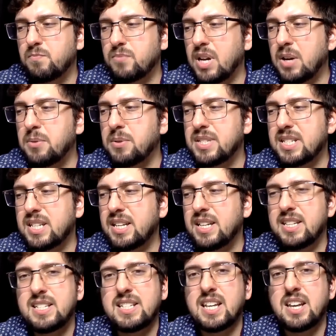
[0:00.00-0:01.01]
I would say, in
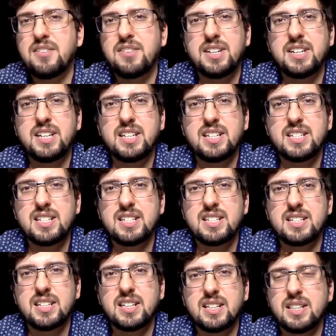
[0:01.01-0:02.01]
the 70s,
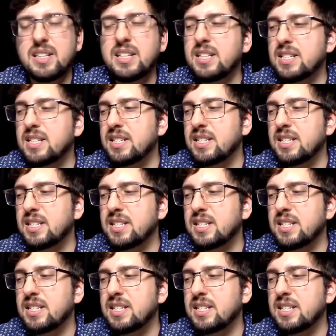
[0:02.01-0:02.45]
at least